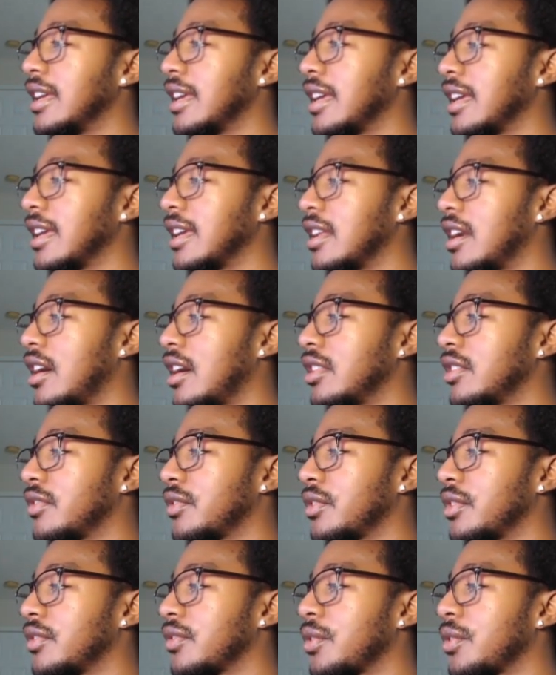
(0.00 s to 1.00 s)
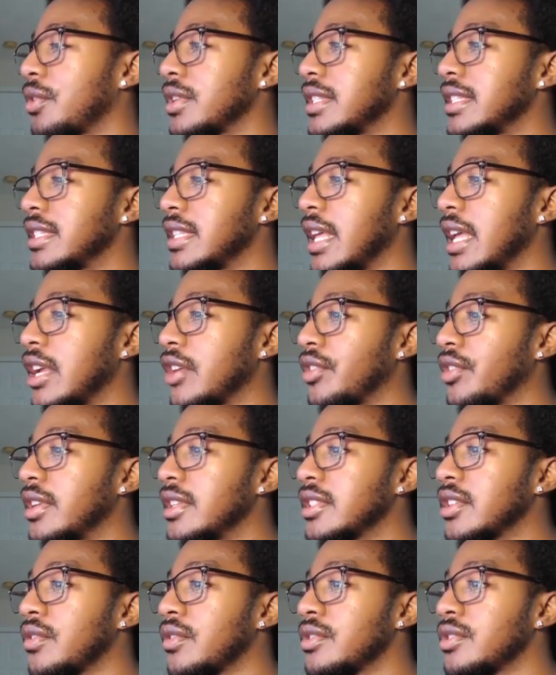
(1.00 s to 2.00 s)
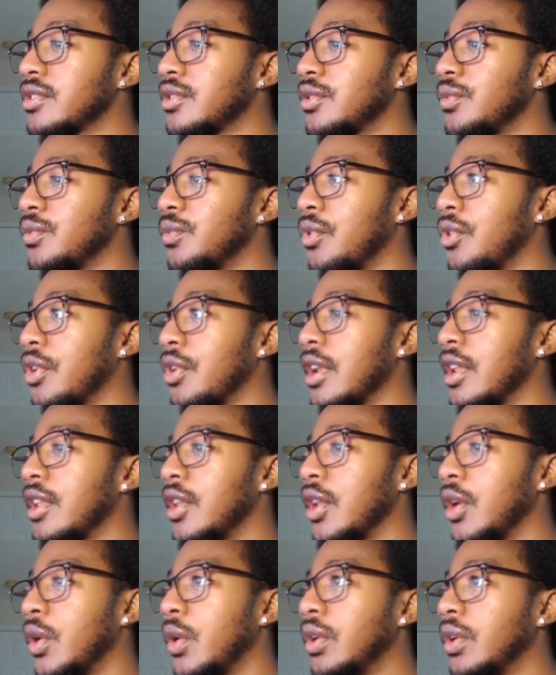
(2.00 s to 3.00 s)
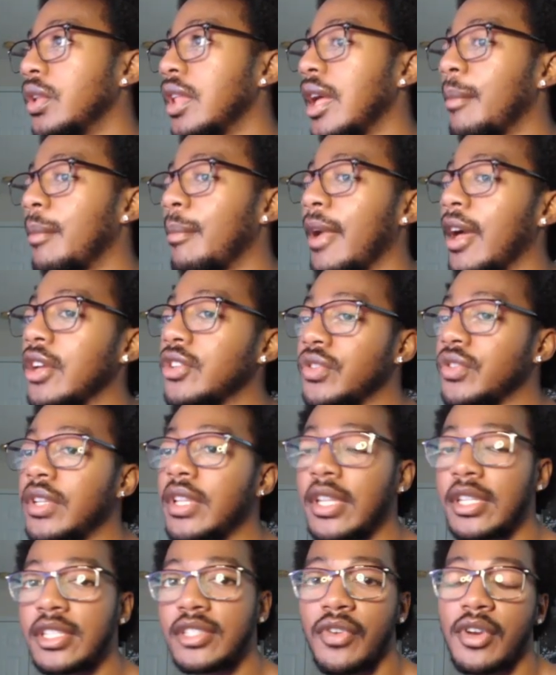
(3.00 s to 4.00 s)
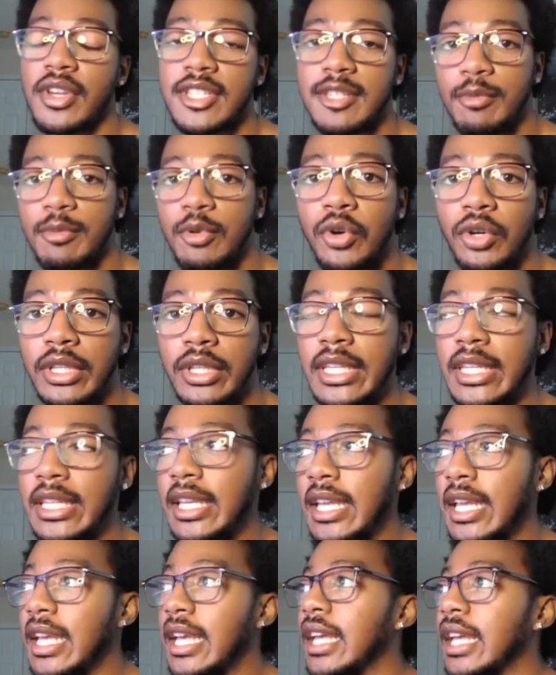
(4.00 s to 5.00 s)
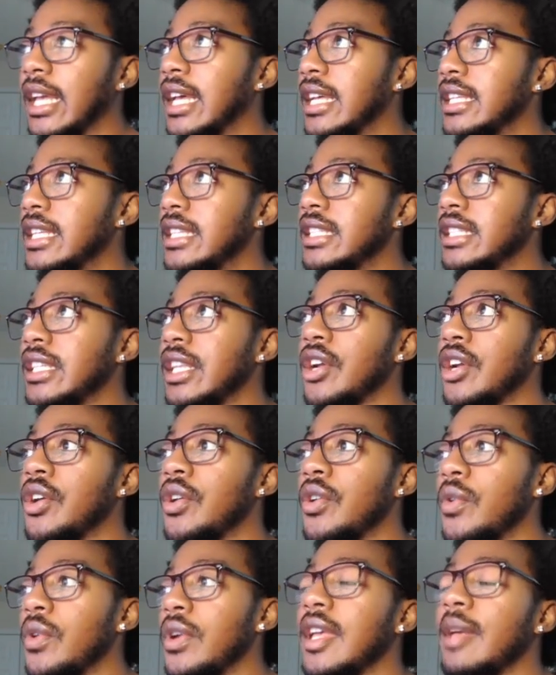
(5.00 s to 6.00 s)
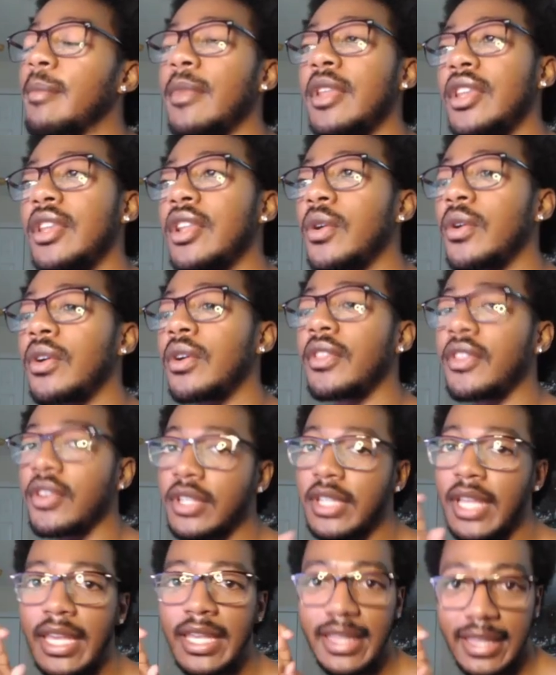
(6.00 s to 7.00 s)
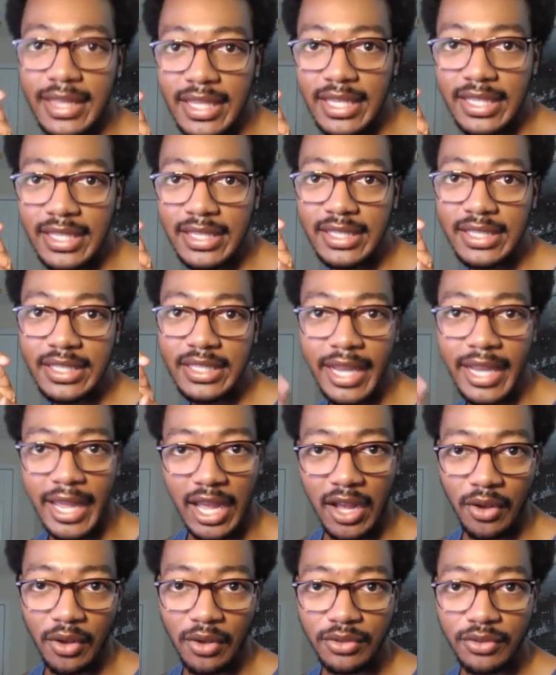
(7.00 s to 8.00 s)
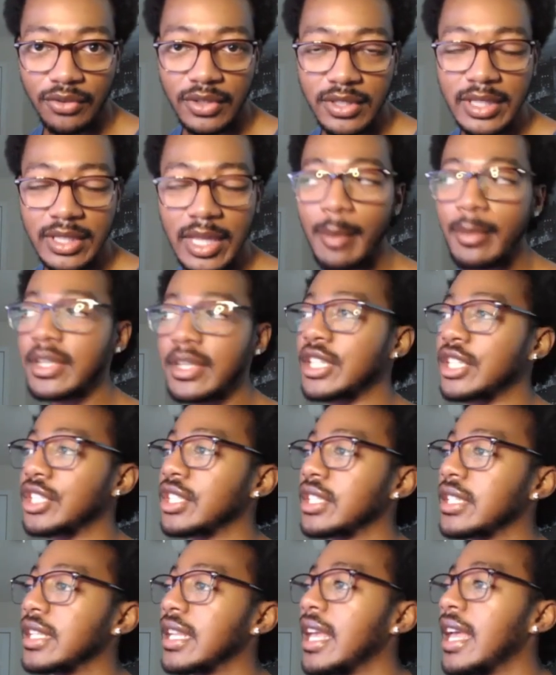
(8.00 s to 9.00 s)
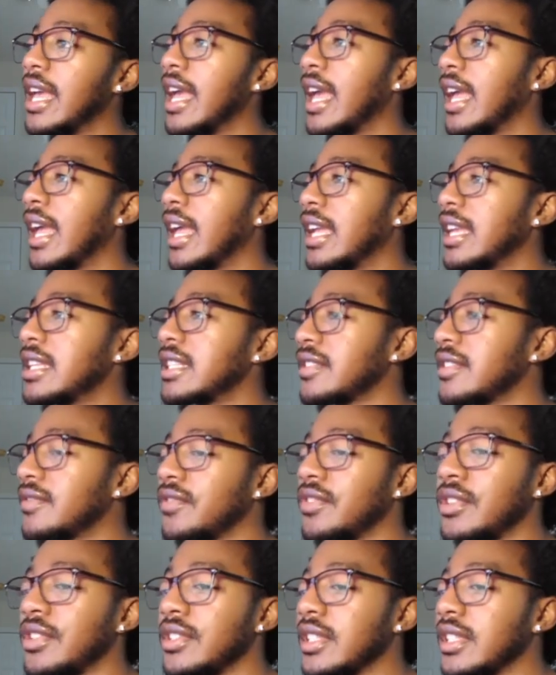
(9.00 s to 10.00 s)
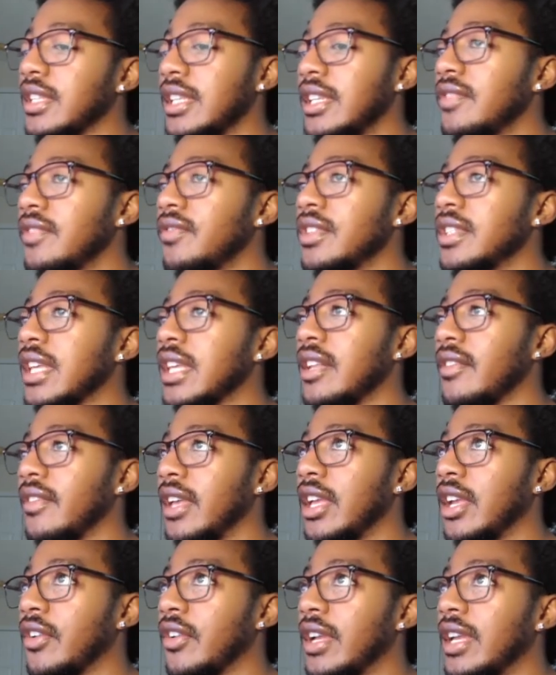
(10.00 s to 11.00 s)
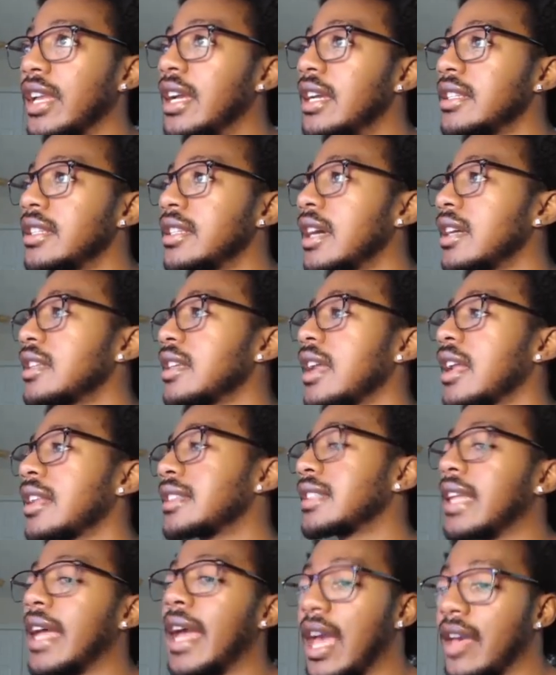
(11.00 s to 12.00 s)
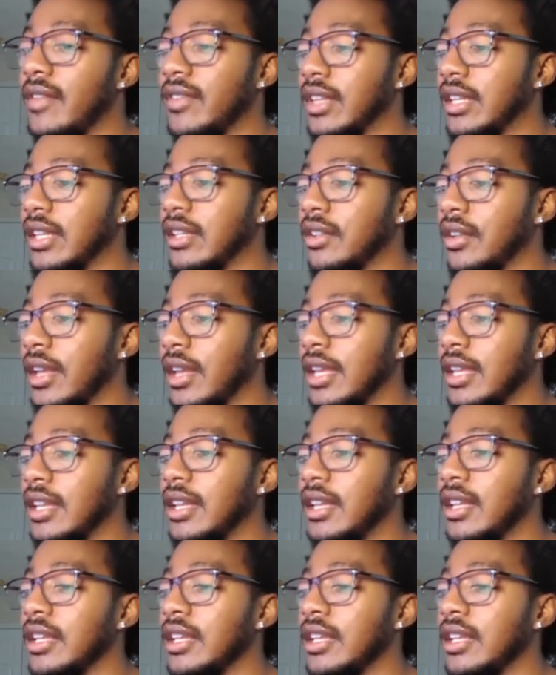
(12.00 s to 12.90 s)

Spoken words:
And Oliver, of course, he's angry. He's going to warn Noel about treating his friends poorly. Because, you know, him and Noel, they're like this now through this competition. And he feels kind of angry. Tatiana's not having it, okay?